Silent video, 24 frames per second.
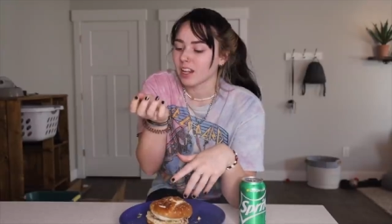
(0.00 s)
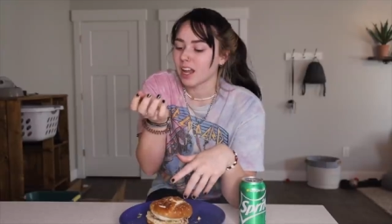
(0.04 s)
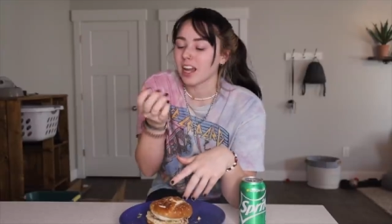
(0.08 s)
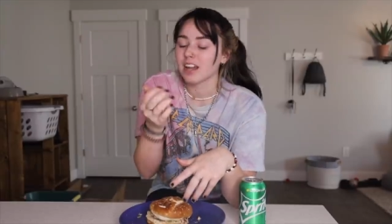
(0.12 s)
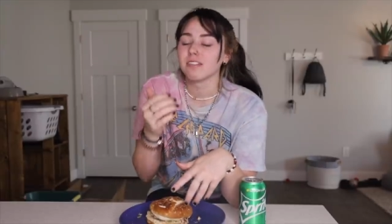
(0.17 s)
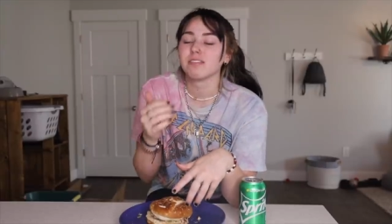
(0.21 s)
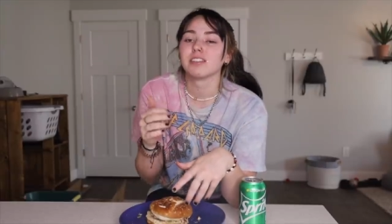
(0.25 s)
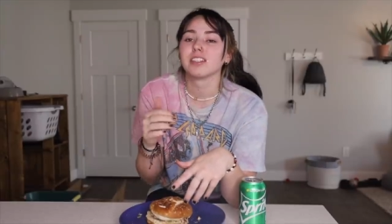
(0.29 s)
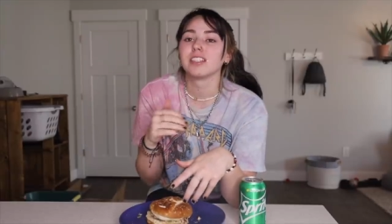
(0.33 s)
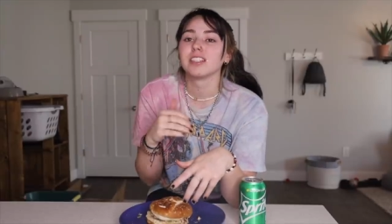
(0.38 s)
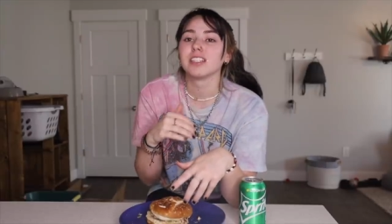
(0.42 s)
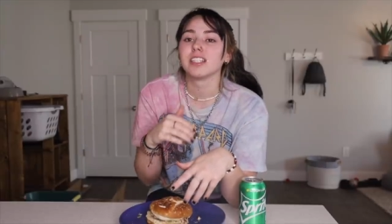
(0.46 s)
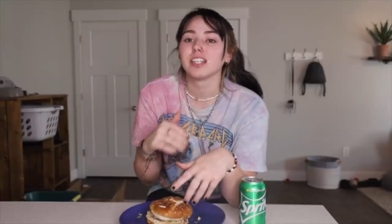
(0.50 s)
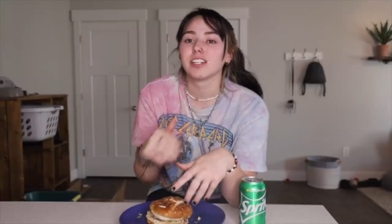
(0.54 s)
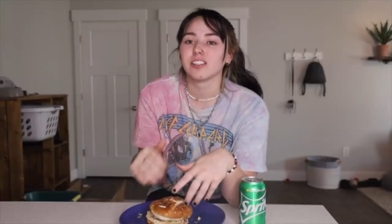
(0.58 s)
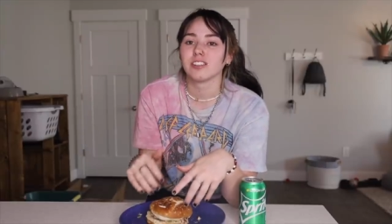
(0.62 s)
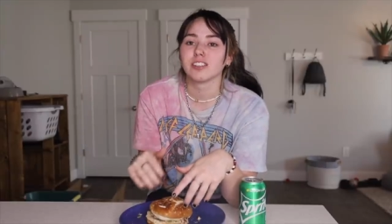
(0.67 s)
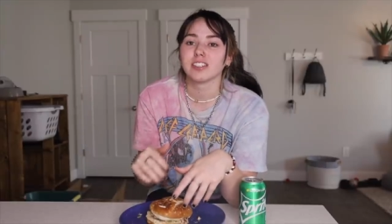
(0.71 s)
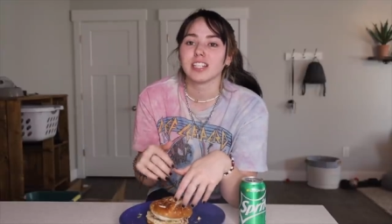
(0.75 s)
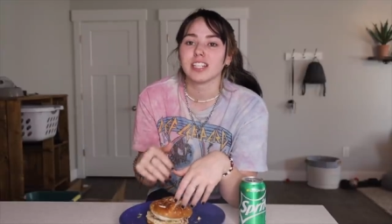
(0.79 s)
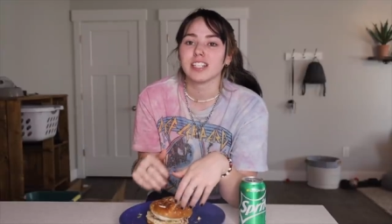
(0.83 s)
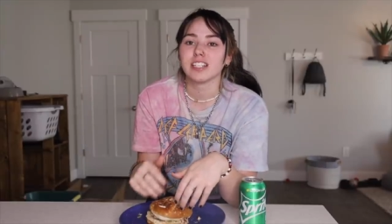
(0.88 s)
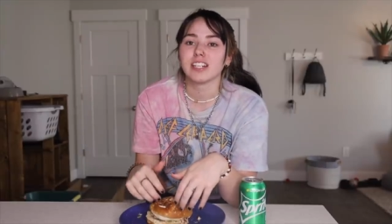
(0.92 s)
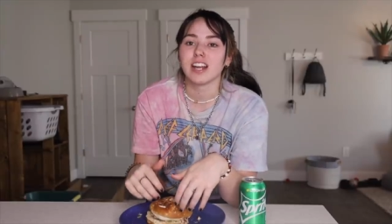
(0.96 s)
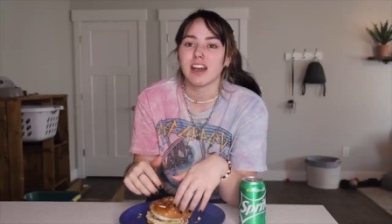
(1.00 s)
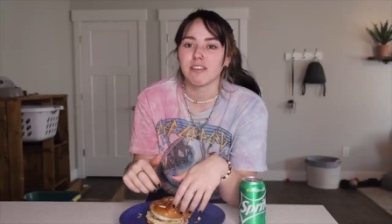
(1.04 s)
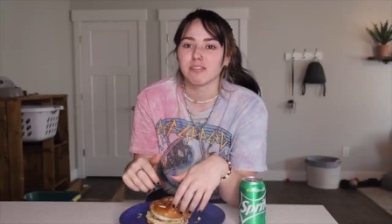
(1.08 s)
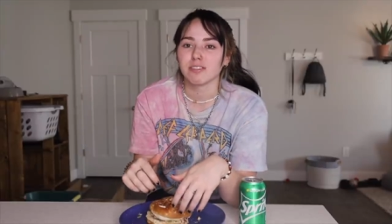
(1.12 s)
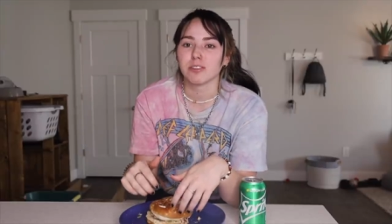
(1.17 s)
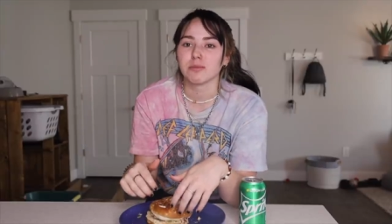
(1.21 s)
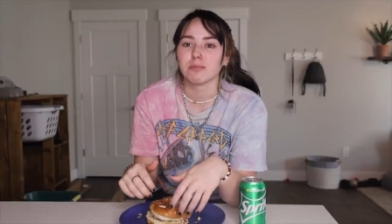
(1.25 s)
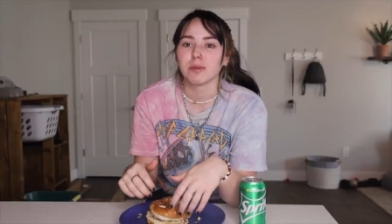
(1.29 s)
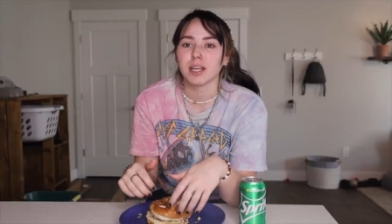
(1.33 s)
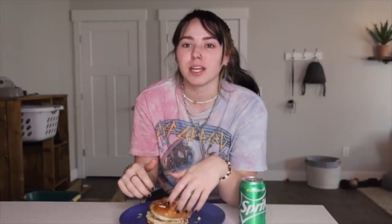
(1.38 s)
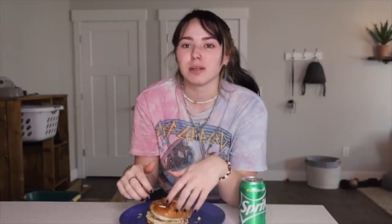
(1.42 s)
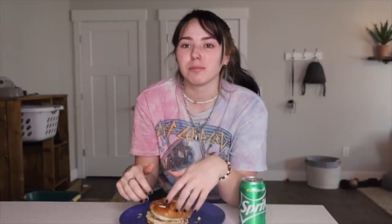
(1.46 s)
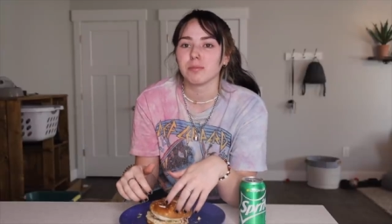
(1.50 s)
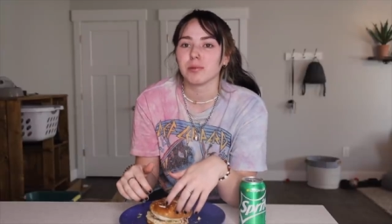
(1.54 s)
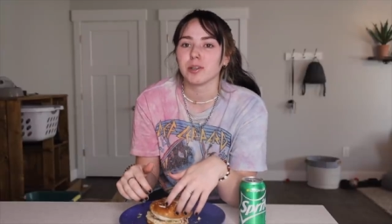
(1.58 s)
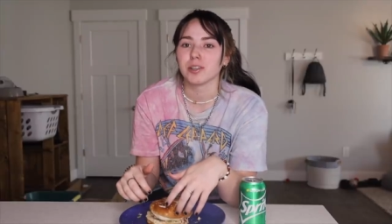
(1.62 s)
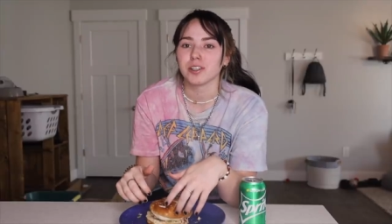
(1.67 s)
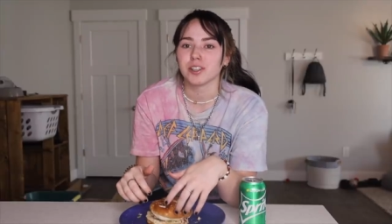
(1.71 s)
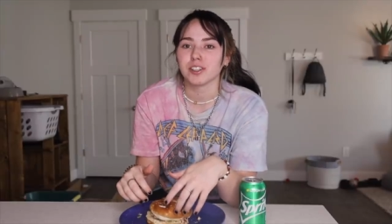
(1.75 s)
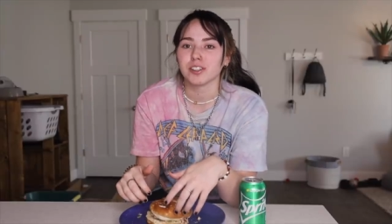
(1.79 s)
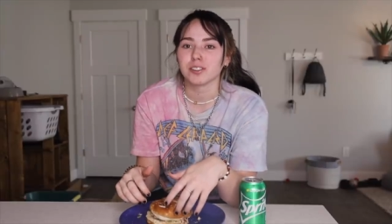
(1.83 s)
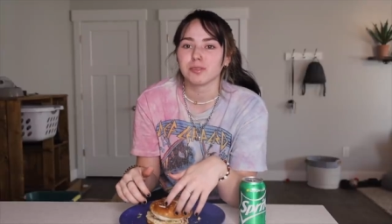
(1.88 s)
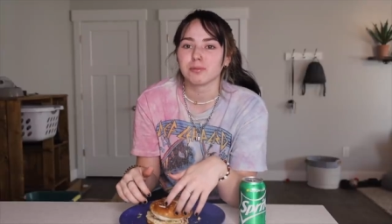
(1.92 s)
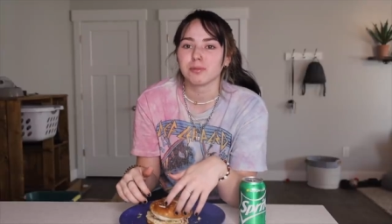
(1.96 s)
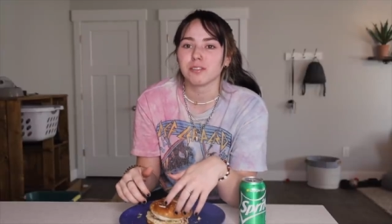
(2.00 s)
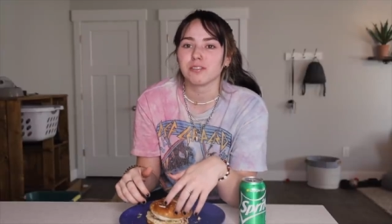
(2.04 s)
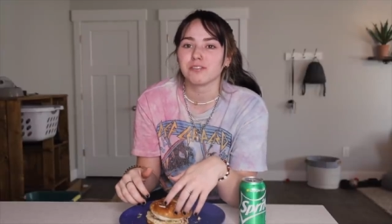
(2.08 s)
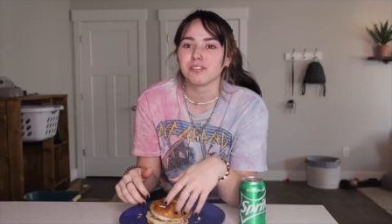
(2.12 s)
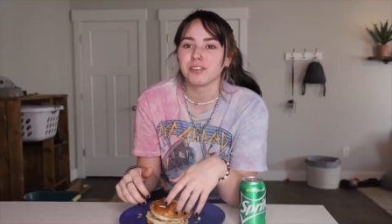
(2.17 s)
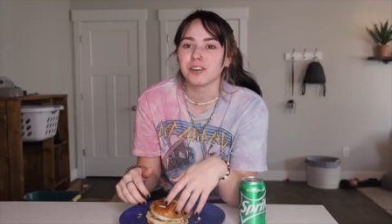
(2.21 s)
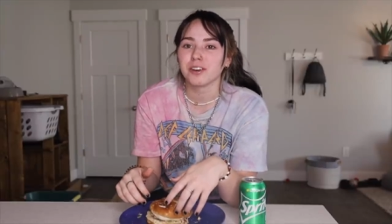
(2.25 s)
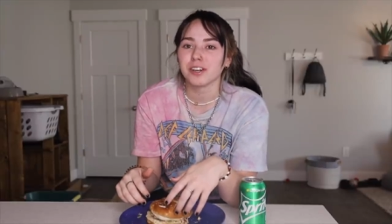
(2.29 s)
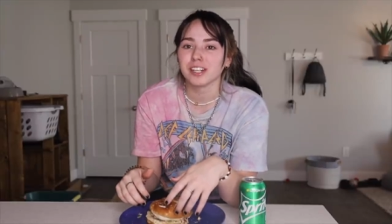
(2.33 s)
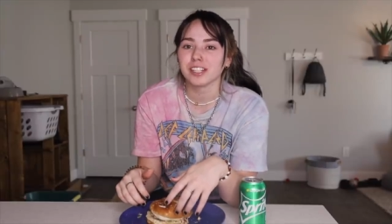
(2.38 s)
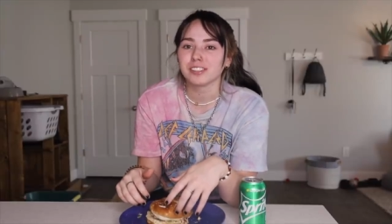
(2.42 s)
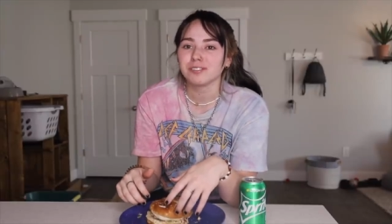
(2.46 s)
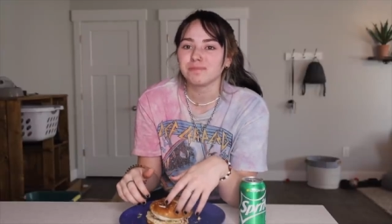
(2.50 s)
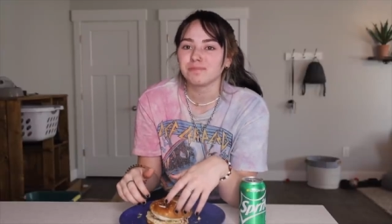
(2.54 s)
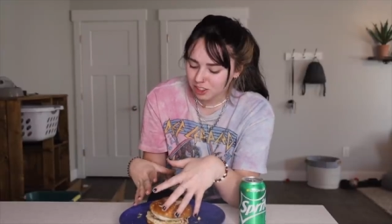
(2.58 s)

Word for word: I've literally never made burgers before,